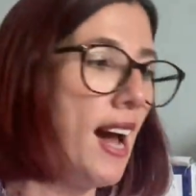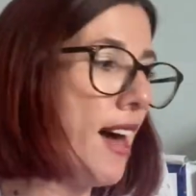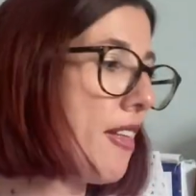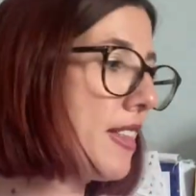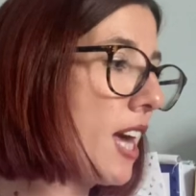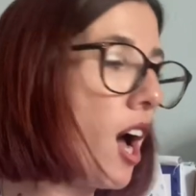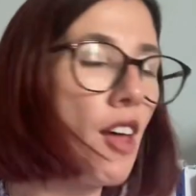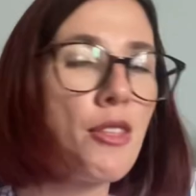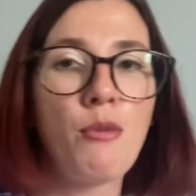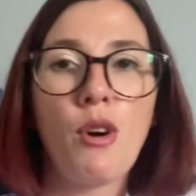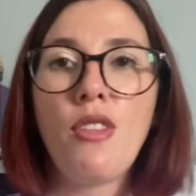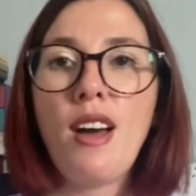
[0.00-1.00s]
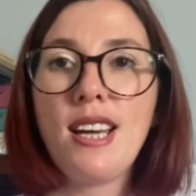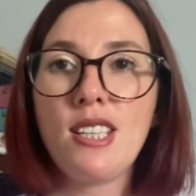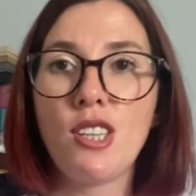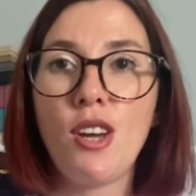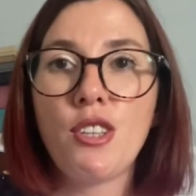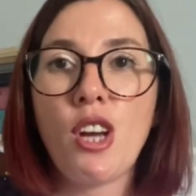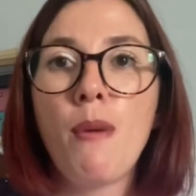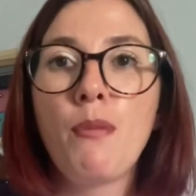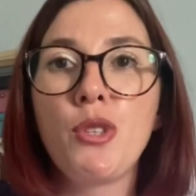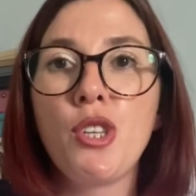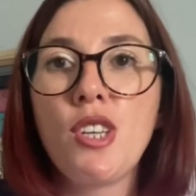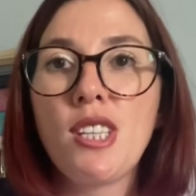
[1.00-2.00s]
And then the other one that I sewed up
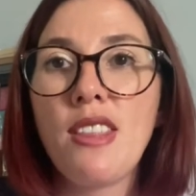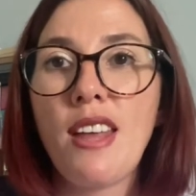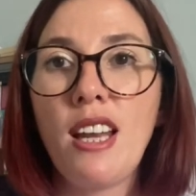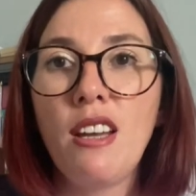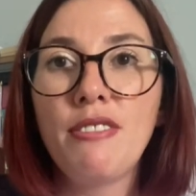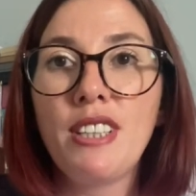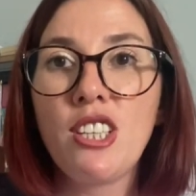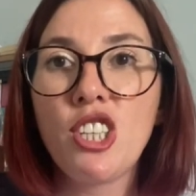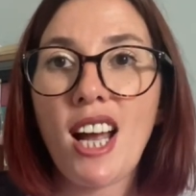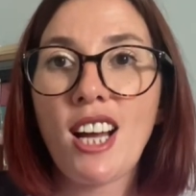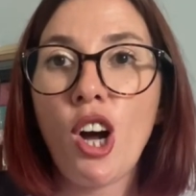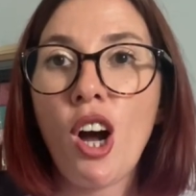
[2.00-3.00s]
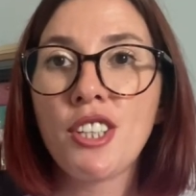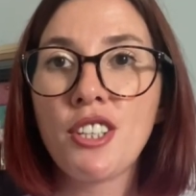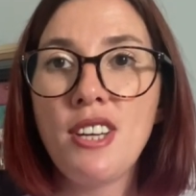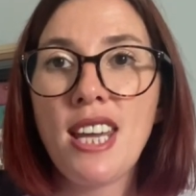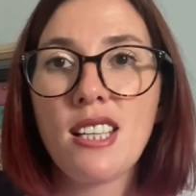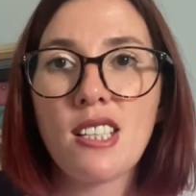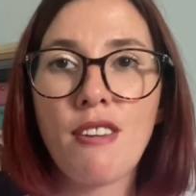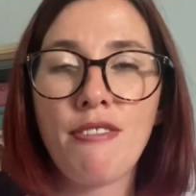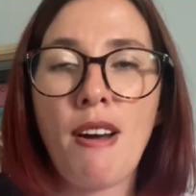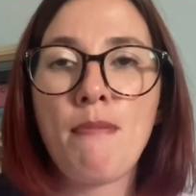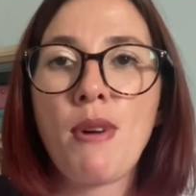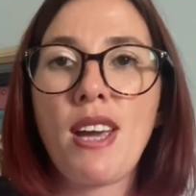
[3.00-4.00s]
was using that lovely jacquard knit
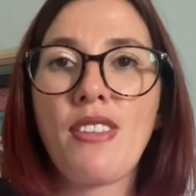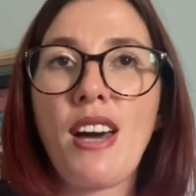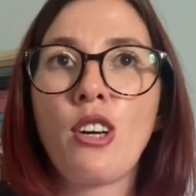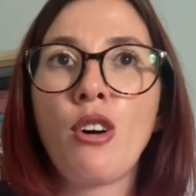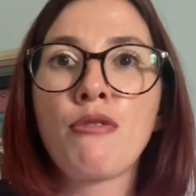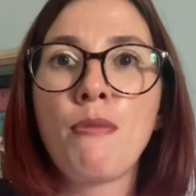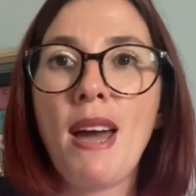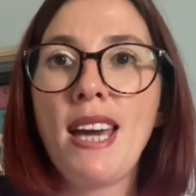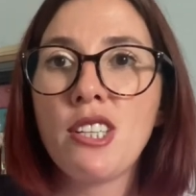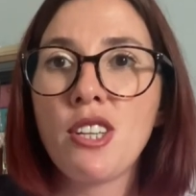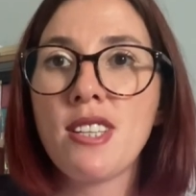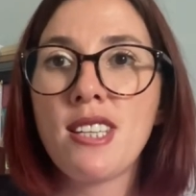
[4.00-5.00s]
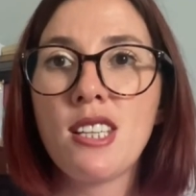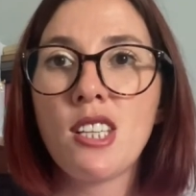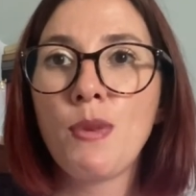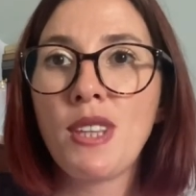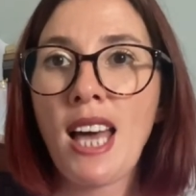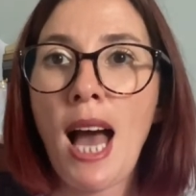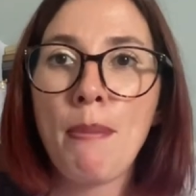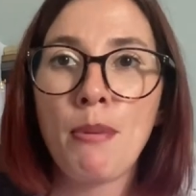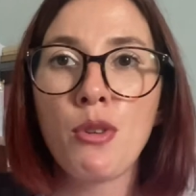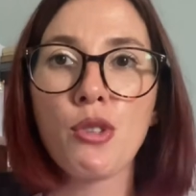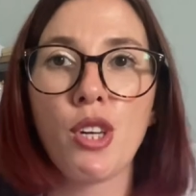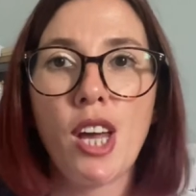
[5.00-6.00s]
fabric that I got from Hey So Sister with the
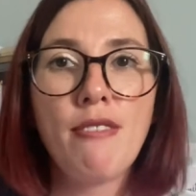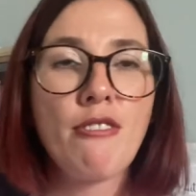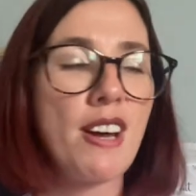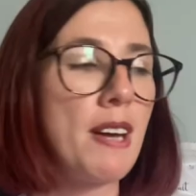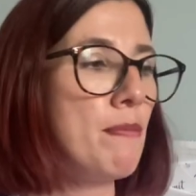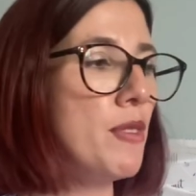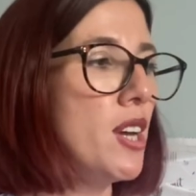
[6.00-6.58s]
apples all over it.